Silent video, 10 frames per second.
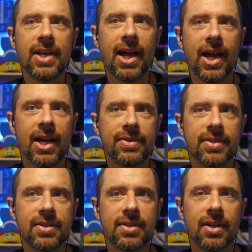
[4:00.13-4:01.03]
at
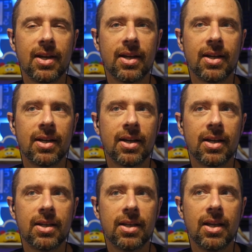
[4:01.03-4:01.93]

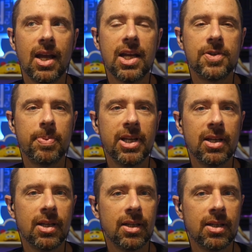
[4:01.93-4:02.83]

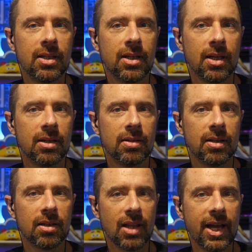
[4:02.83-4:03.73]
HPE
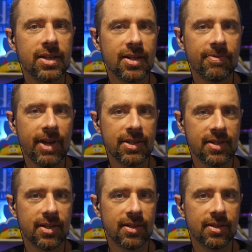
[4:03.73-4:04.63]
client
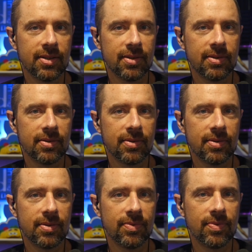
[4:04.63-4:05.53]
event
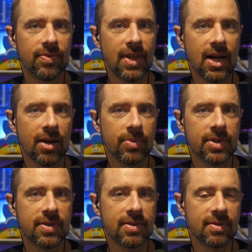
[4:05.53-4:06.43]
that I
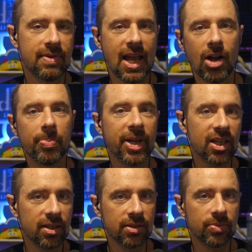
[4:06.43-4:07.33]
was
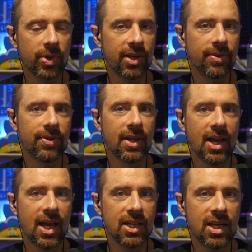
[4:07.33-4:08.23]
helping with,
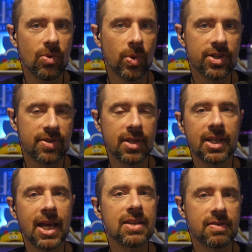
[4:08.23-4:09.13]
and he was the
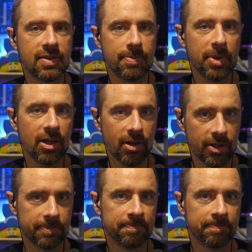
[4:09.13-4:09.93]
guest speaker.